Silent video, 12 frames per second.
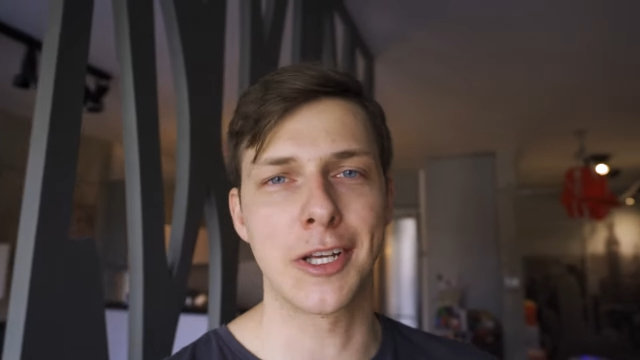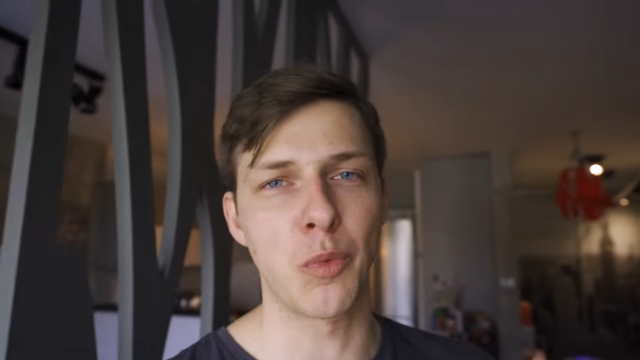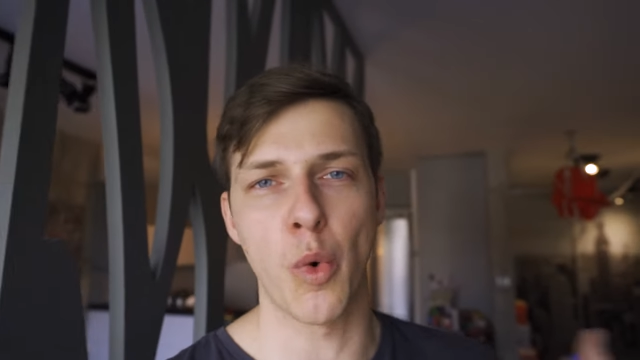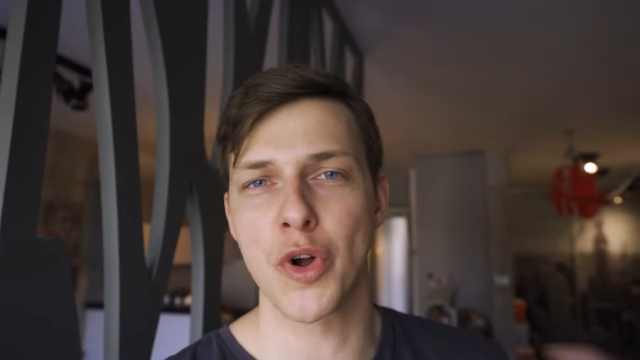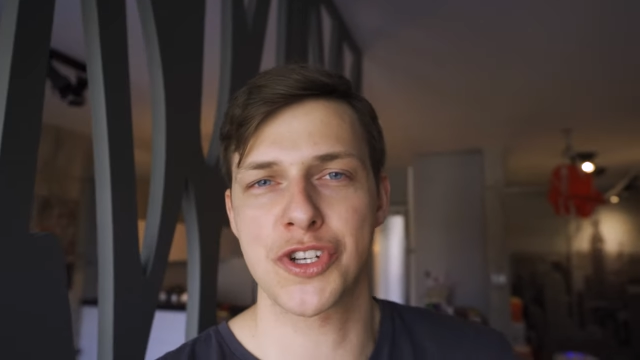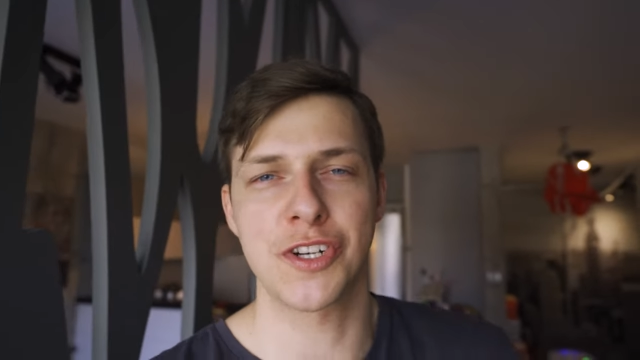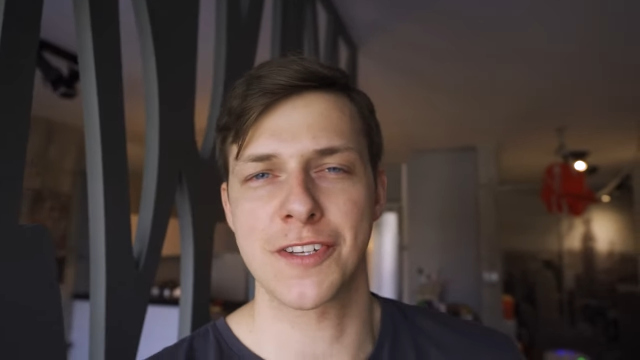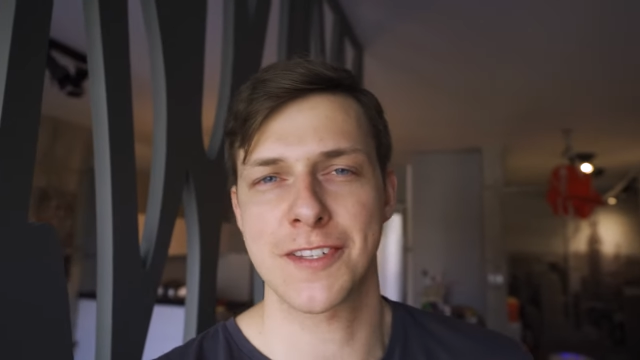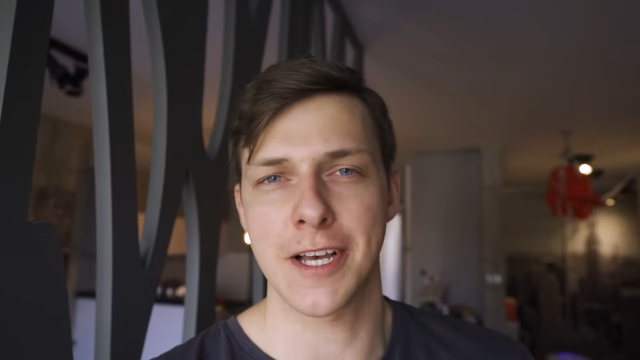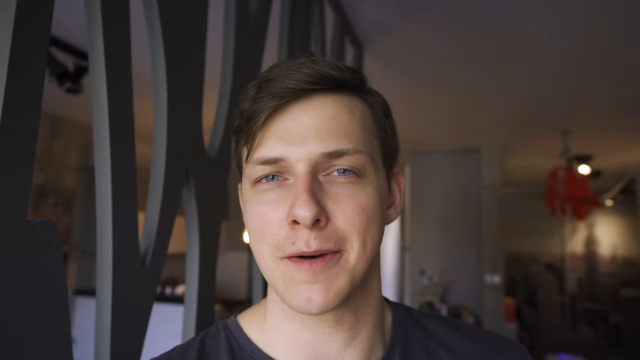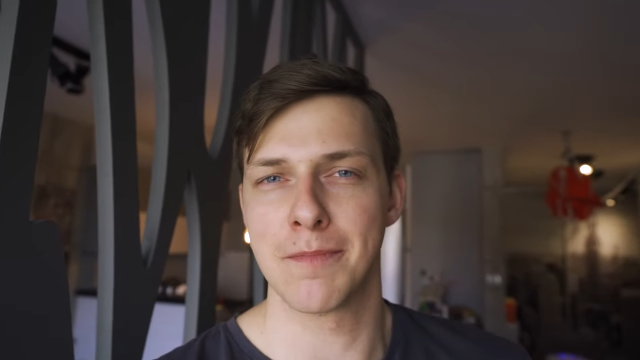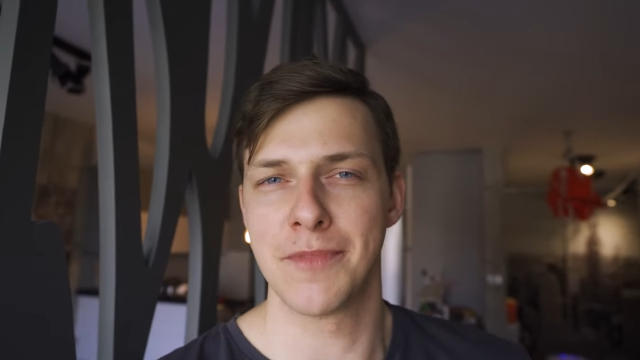and watching
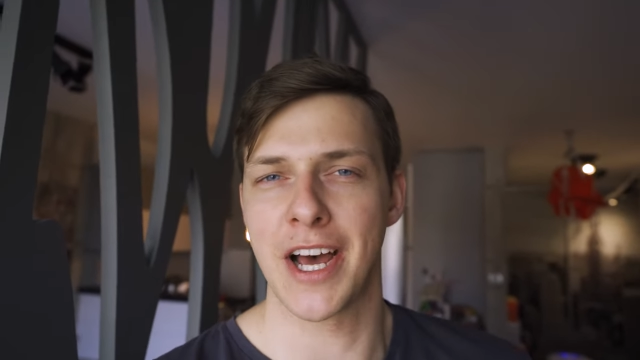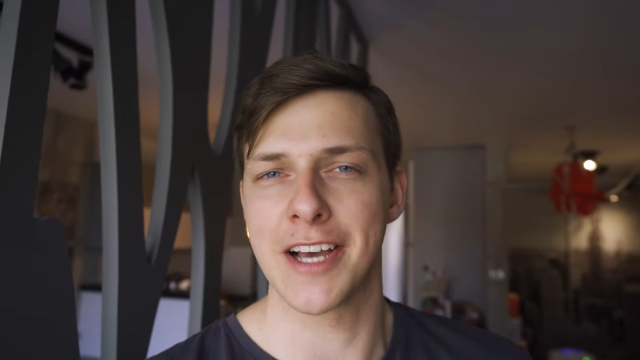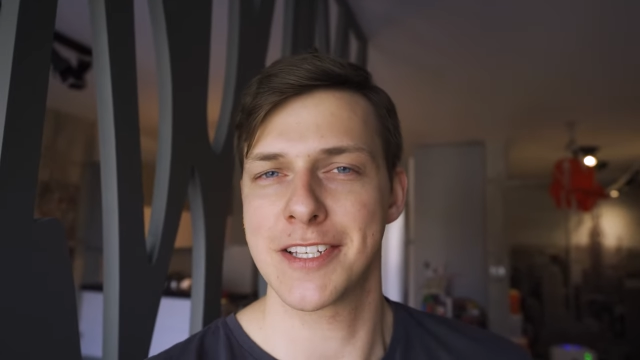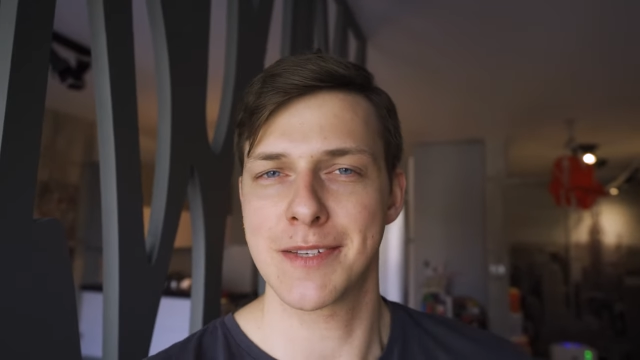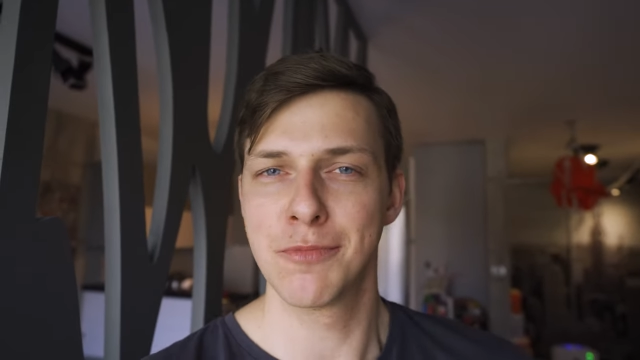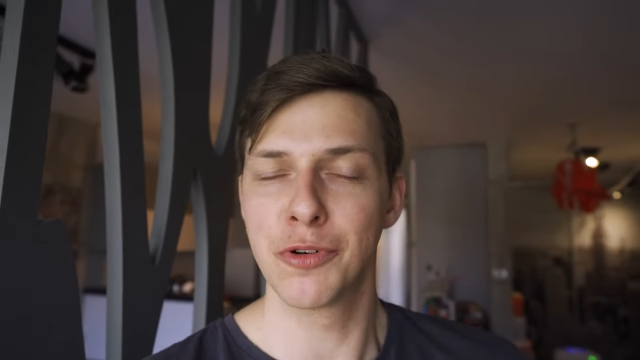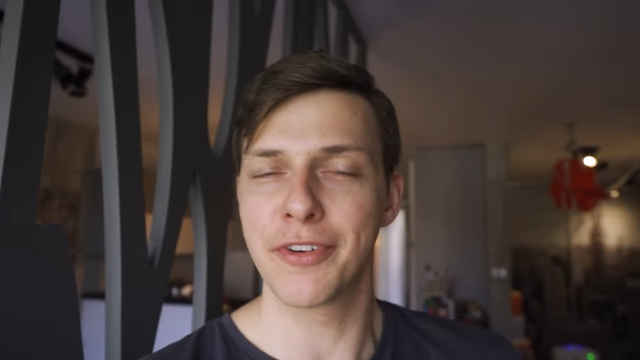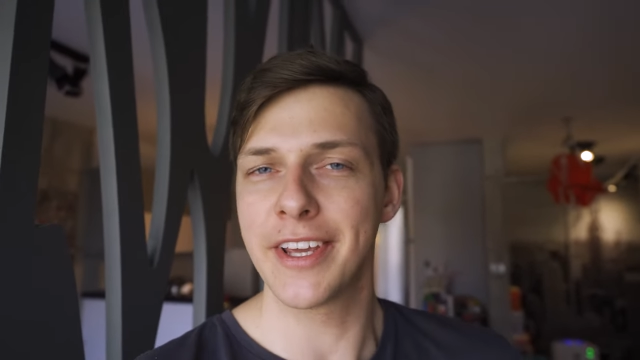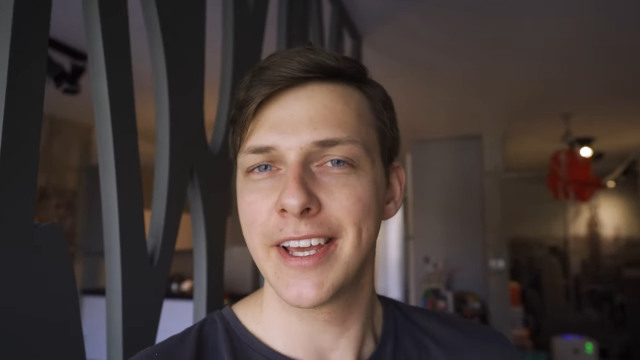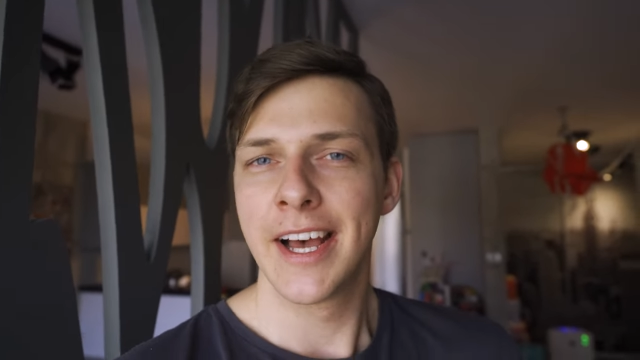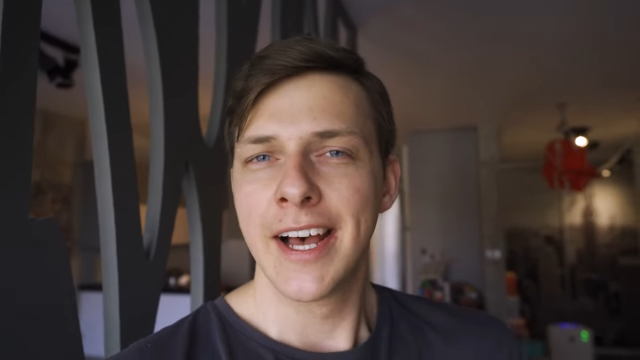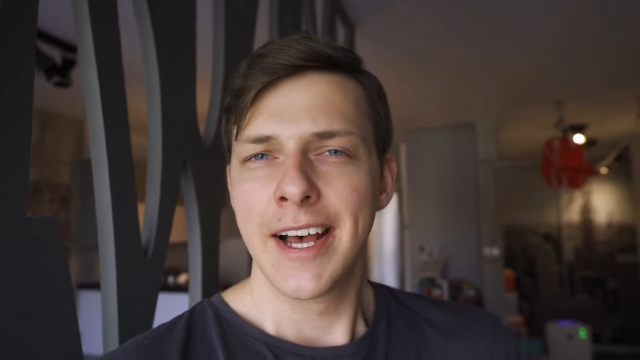some nice movie.